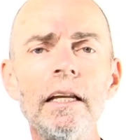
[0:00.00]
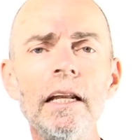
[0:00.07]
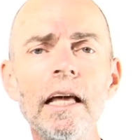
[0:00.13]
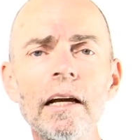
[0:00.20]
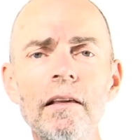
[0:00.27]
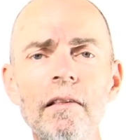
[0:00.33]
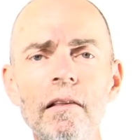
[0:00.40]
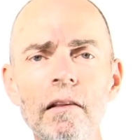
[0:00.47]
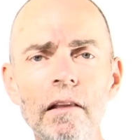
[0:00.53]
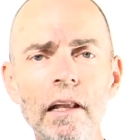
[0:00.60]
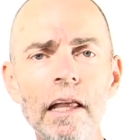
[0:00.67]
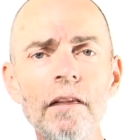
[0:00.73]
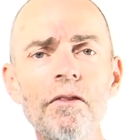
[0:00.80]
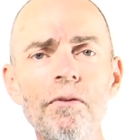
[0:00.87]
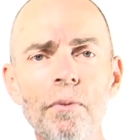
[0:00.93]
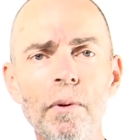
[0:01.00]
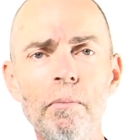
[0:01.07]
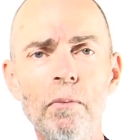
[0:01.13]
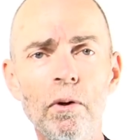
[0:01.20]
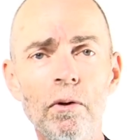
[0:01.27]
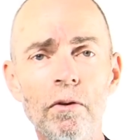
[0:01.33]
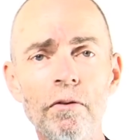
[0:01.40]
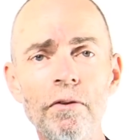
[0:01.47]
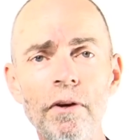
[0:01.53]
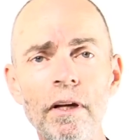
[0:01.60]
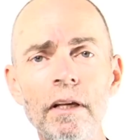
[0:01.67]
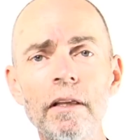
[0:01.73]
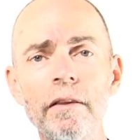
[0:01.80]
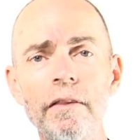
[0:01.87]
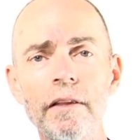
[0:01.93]
Next, let's remove
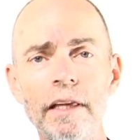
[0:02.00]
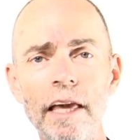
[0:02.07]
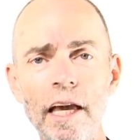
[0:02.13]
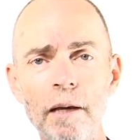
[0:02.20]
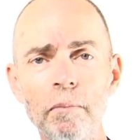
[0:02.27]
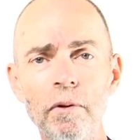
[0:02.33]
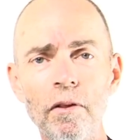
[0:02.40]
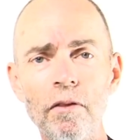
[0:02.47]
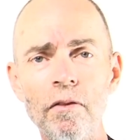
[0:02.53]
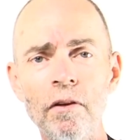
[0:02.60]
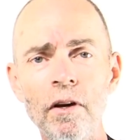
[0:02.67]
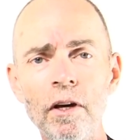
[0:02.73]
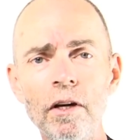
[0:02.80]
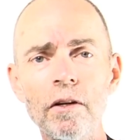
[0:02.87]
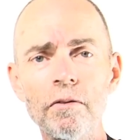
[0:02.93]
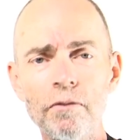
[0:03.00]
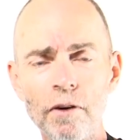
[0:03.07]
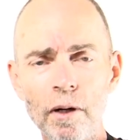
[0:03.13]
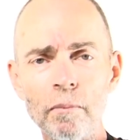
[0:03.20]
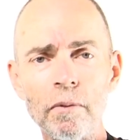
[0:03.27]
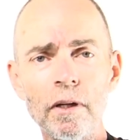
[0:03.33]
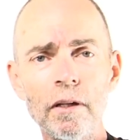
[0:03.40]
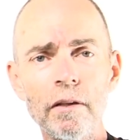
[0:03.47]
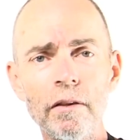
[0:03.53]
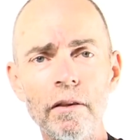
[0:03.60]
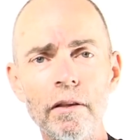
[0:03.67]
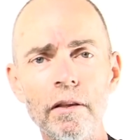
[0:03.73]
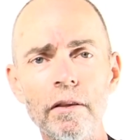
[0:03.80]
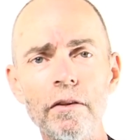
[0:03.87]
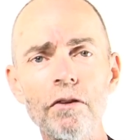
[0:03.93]
the cables from
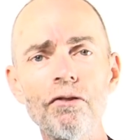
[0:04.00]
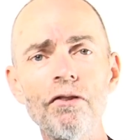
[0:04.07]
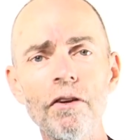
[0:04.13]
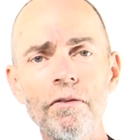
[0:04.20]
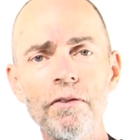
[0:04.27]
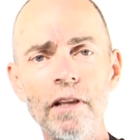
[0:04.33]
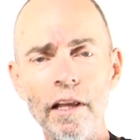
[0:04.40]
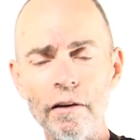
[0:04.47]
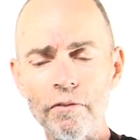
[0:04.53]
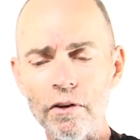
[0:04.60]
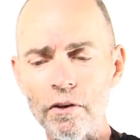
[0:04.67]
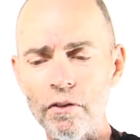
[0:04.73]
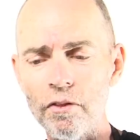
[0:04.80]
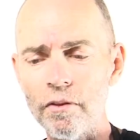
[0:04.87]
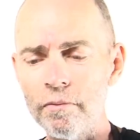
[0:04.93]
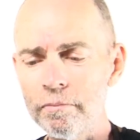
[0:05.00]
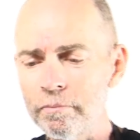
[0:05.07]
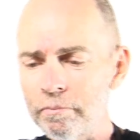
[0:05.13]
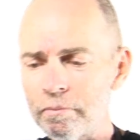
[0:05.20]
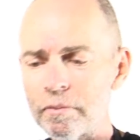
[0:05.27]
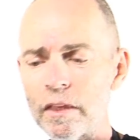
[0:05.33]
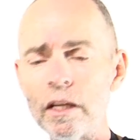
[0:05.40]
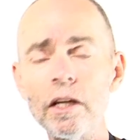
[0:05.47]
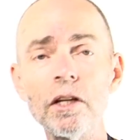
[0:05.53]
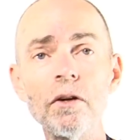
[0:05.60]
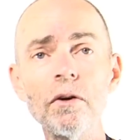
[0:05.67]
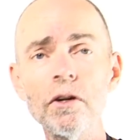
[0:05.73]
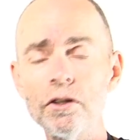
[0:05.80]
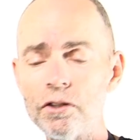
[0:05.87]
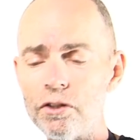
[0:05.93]
the shift levers. In
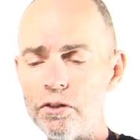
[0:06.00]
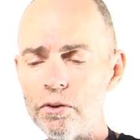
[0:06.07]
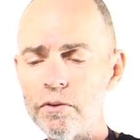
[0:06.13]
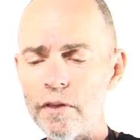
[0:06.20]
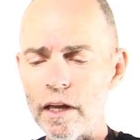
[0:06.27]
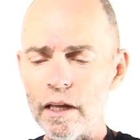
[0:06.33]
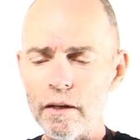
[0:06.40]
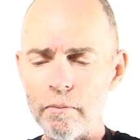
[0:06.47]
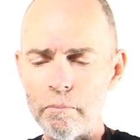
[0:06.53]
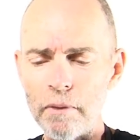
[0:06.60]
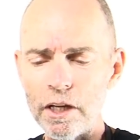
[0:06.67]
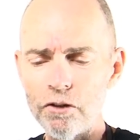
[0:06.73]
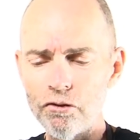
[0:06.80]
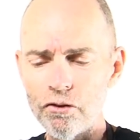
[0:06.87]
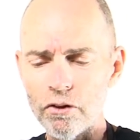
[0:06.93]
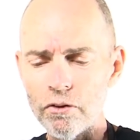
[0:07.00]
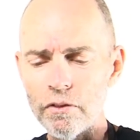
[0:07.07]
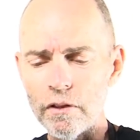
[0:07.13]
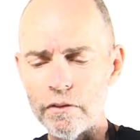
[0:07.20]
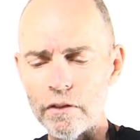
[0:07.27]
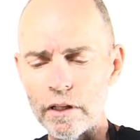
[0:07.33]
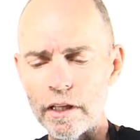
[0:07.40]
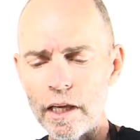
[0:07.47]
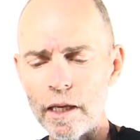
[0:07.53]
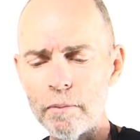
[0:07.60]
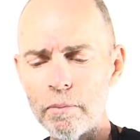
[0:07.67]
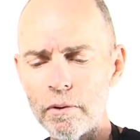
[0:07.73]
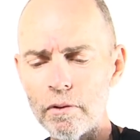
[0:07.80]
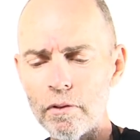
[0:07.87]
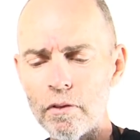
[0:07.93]
order to do that, make sure that the
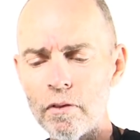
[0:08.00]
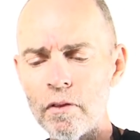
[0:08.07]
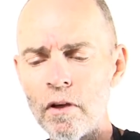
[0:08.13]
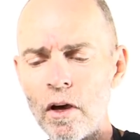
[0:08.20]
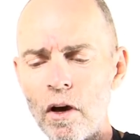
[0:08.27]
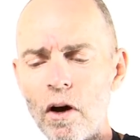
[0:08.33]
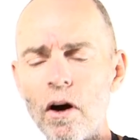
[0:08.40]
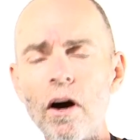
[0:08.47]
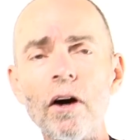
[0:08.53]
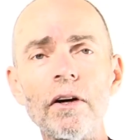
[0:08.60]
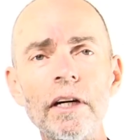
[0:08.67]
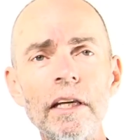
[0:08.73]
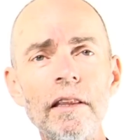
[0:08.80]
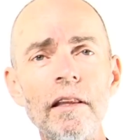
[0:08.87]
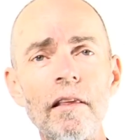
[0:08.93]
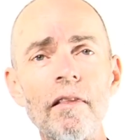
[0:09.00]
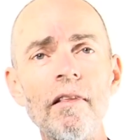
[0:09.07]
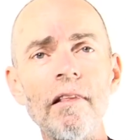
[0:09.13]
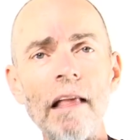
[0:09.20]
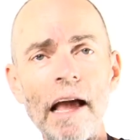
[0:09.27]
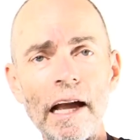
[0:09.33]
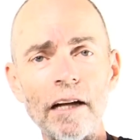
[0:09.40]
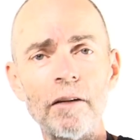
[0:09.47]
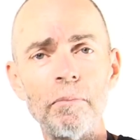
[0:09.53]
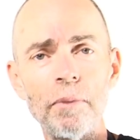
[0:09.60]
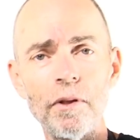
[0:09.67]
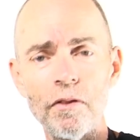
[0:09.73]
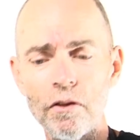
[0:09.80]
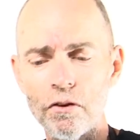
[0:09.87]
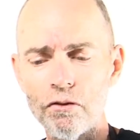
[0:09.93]
cables are in the slack
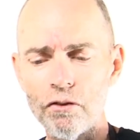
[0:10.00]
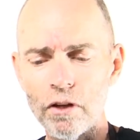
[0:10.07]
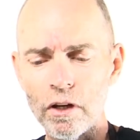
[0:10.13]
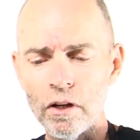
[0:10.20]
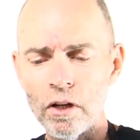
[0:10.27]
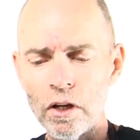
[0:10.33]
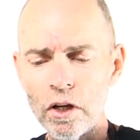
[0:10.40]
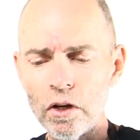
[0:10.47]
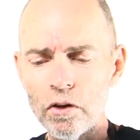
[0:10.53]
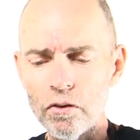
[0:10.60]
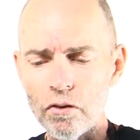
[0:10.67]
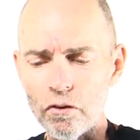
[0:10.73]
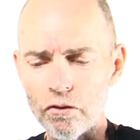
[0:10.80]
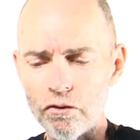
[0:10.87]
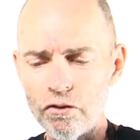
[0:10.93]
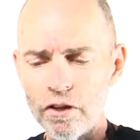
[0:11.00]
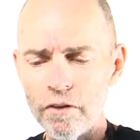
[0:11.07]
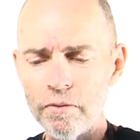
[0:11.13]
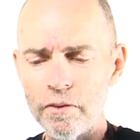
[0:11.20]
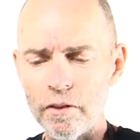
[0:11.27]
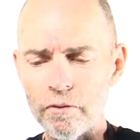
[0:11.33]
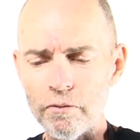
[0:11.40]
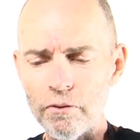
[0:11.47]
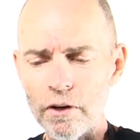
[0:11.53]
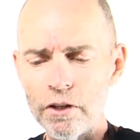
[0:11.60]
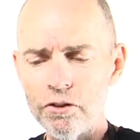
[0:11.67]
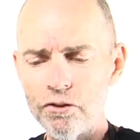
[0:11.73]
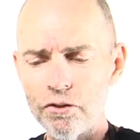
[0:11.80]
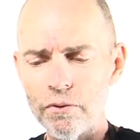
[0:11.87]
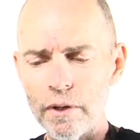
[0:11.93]
position. So shift the
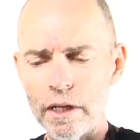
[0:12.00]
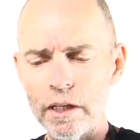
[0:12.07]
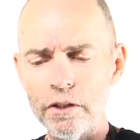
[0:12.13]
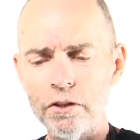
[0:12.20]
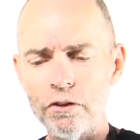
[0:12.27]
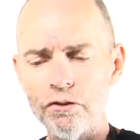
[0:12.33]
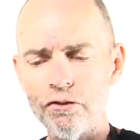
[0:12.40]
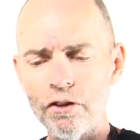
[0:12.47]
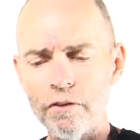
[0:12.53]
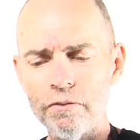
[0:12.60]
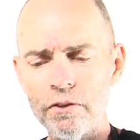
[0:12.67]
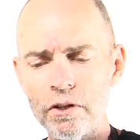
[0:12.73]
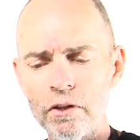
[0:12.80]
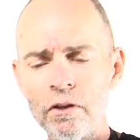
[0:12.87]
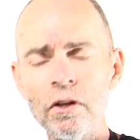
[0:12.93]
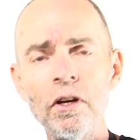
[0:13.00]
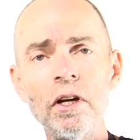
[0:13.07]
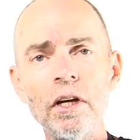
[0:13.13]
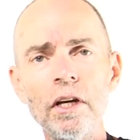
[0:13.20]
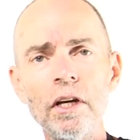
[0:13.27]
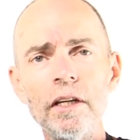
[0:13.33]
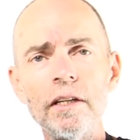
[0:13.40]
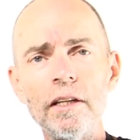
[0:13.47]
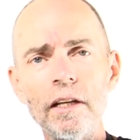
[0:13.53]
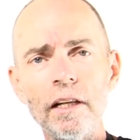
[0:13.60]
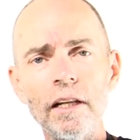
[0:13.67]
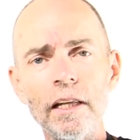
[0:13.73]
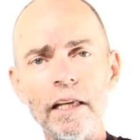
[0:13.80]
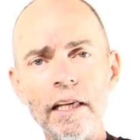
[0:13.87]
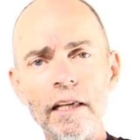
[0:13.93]
front derailleur shifter
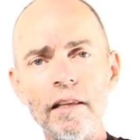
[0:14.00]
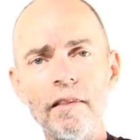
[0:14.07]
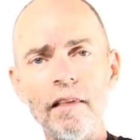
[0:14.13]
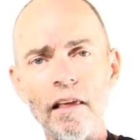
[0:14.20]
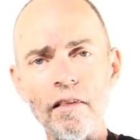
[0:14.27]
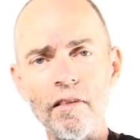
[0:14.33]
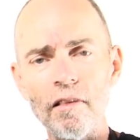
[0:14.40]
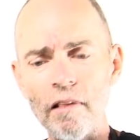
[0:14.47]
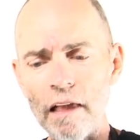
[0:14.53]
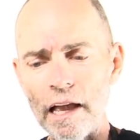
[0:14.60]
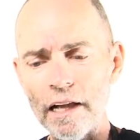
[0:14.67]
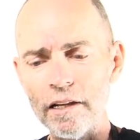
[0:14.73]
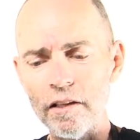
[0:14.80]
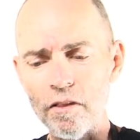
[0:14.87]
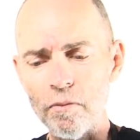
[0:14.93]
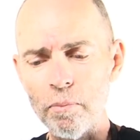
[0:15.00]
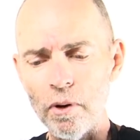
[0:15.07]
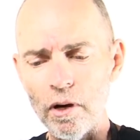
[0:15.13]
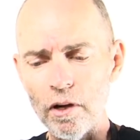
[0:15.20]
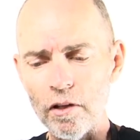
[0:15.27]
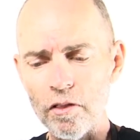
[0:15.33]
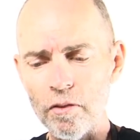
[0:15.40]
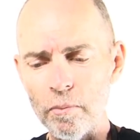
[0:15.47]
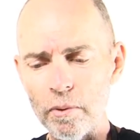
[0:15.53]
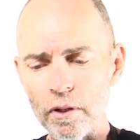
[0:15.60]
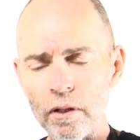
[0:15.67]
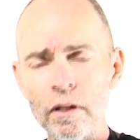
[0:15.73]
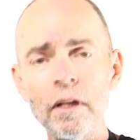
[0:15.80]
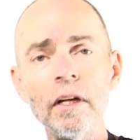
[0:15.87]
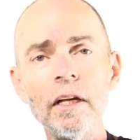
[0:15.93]
till it's as slack as
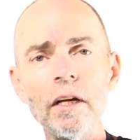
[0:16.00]
possible.